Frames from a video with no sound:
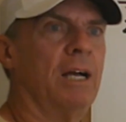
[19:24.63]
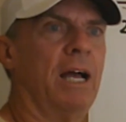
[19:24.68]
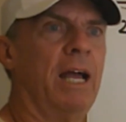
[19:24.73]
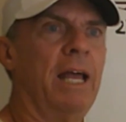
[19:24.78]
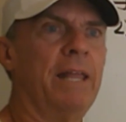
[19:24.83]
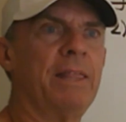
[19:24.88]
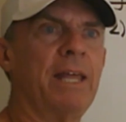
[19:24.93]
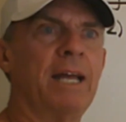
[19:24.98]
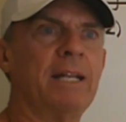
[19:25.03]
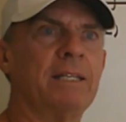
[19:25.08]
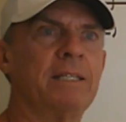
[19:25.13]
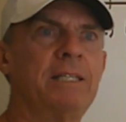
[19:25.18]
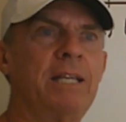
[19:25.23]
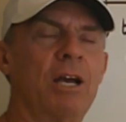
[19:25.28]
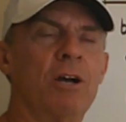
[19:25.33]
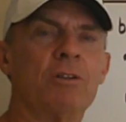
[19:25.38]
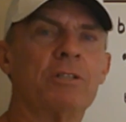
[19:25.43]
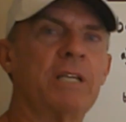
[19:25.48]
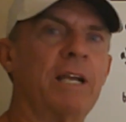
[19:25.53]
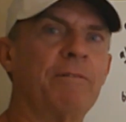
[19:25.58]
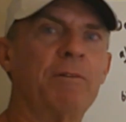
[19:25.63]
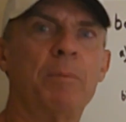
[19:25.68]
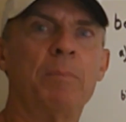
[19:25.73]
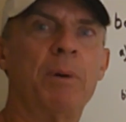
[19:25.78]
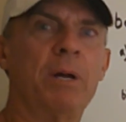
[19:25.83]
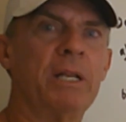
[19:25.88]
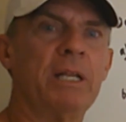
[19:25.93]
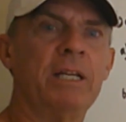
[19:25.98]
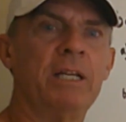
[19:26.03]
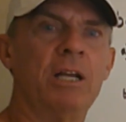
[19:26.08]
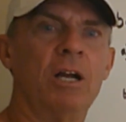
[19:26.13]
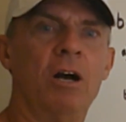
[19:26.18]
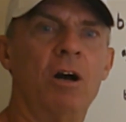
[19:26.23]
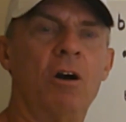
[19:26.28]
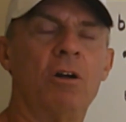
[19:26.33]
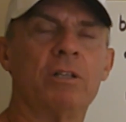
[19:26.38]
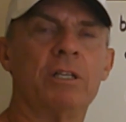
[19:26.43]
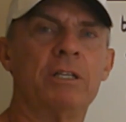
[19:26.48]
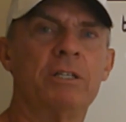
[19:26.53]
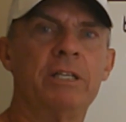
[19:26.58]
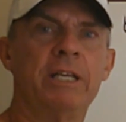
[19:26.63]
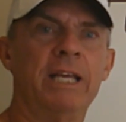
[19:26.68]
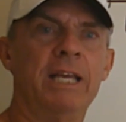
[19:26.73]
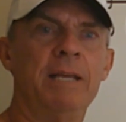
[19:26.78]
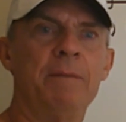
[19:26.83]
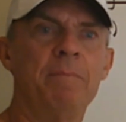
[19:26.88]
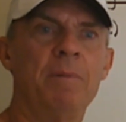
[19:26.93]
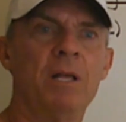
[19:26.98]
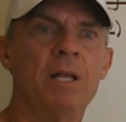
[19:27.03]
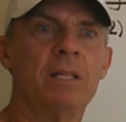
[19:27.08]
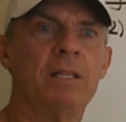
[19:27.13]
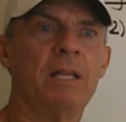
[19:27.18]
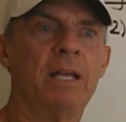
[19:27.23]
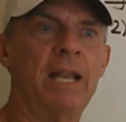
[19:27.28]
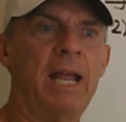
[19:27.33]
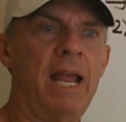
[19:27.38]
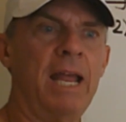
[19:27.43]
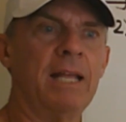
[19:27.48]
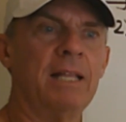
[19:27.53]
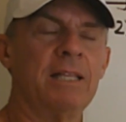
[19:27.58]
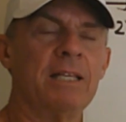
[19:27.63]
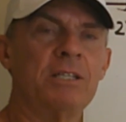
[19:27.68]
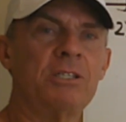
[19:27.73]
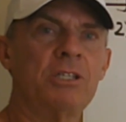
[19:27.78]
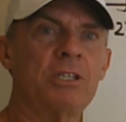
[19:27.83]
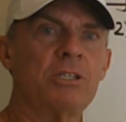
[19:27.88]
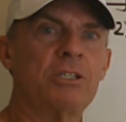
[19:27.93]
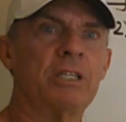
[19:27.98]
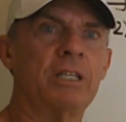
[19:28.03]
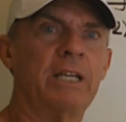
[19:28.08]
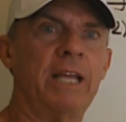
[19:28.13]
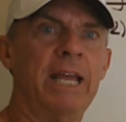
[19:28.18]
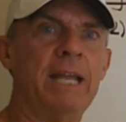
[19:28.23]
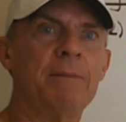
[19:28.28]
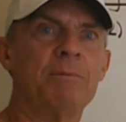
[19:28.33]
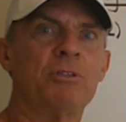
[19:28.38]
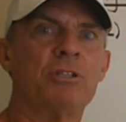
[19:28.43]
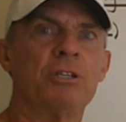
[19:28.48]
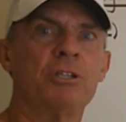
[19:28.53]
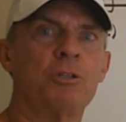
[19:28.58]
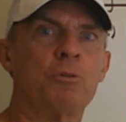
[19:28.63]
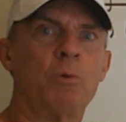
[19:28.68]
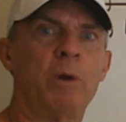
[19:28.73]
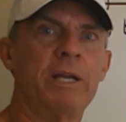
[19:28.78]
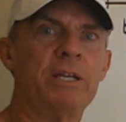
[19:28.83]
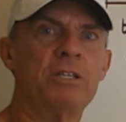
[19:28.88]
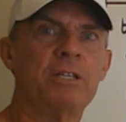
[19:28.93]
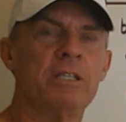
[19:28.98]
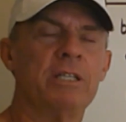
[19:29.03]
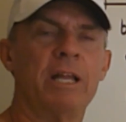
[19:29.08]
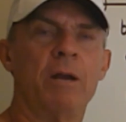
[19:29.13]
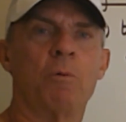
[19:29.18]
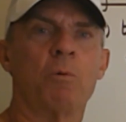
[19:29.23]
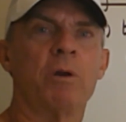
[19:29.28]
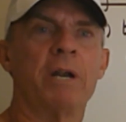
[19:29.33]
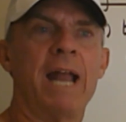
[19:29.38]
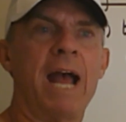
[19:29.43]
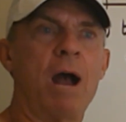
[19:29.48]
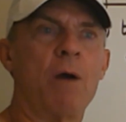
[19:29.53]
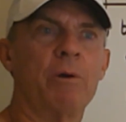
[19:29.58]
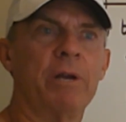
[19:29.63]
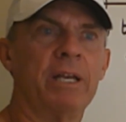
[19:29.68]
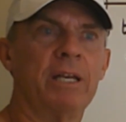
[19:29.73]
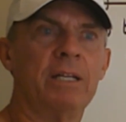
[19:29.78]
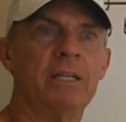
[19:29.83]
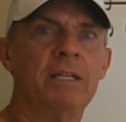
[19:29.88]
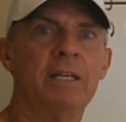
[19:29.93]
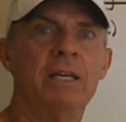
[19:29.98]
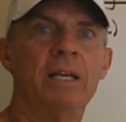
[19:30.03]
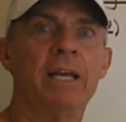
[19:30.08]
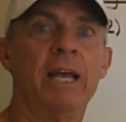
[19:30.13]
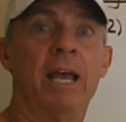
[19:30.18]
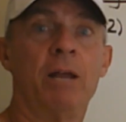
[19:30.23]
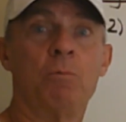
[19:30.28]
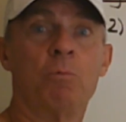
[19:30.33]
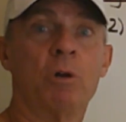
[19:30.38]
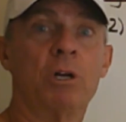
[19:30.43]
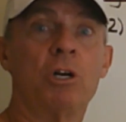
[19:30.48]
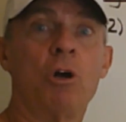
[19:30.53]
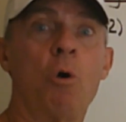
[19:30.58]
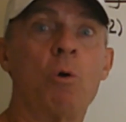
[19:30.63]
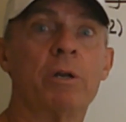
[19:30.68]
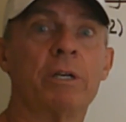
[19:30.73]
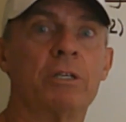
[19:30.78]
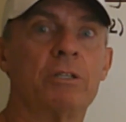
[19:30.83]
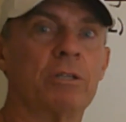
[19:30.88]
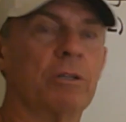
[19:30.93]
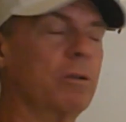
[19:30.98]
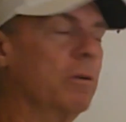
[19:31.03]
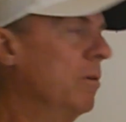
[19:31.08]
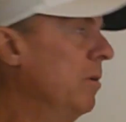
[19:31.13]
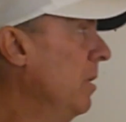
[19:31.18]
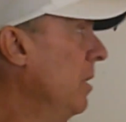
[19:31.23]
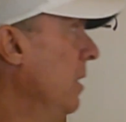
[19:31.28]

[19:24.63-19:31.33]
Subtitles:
that tells everybody on the team that, hey, this is the game situation that we're now in, and we're going to,